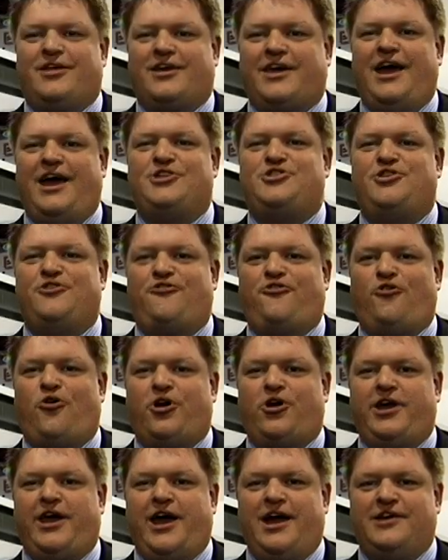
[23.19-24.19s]
The K two
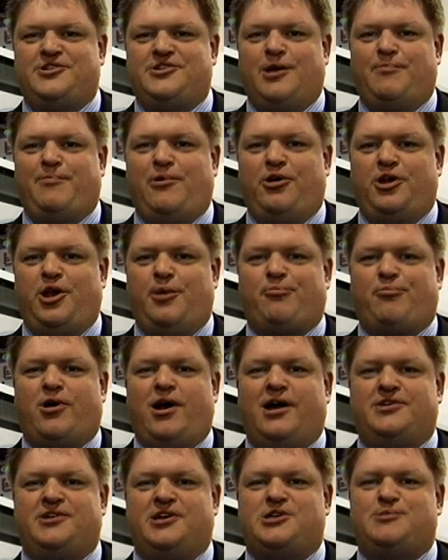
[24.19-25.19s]
forty has the ability to
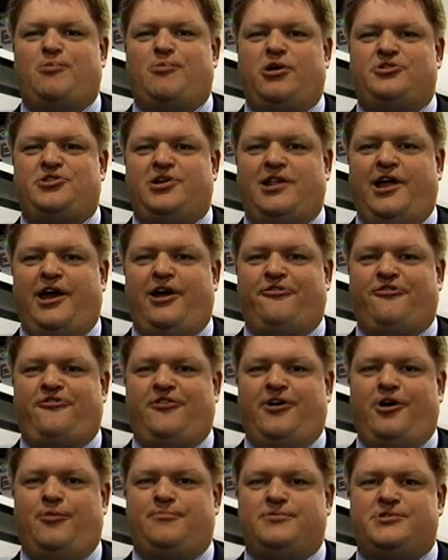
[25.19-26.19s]
process multi-layer
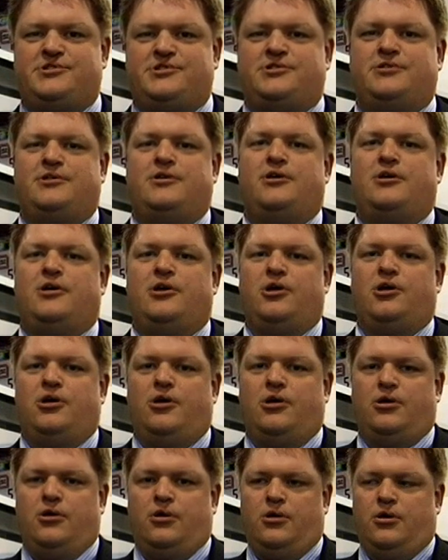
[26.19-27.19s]
films.
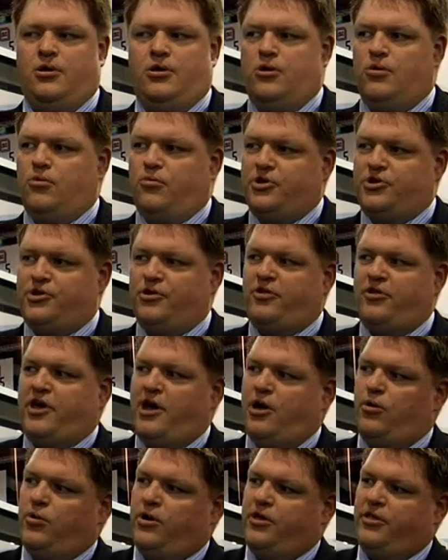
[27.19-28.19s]
We do
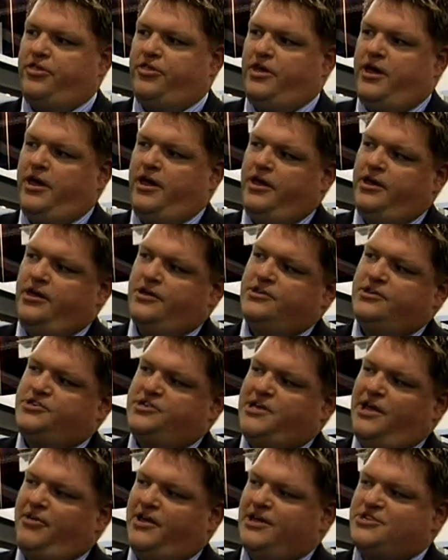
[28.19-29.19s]
that with a
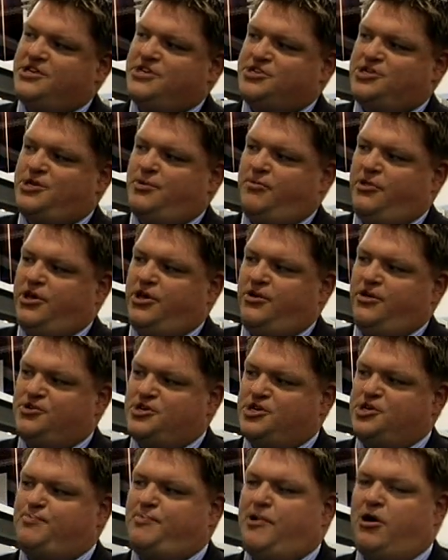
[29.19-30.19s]
sealing system that
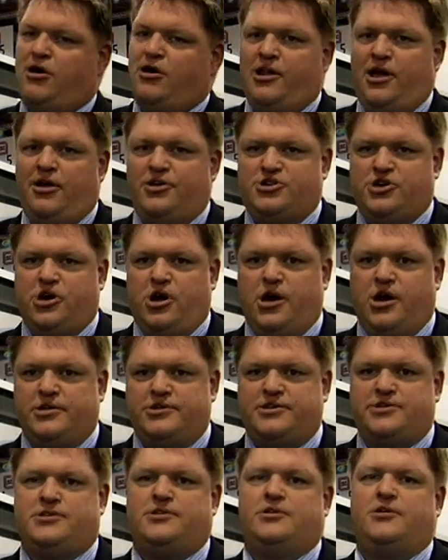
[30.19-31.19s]
uses parallel
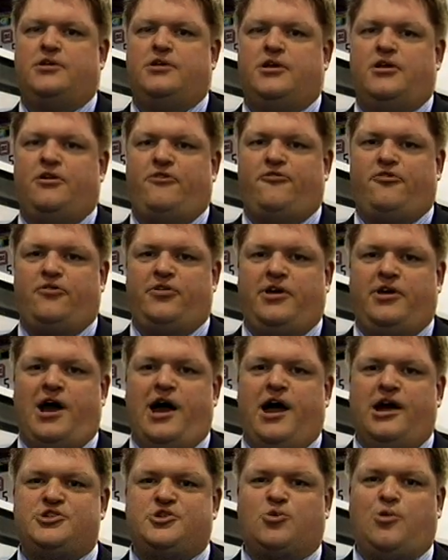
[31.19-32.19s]
jaws for the
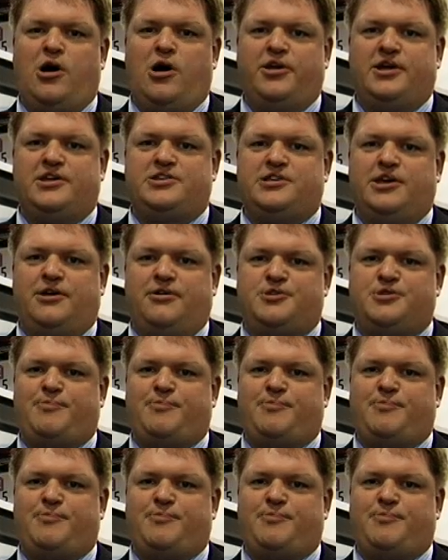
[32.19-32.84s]
highest quality seals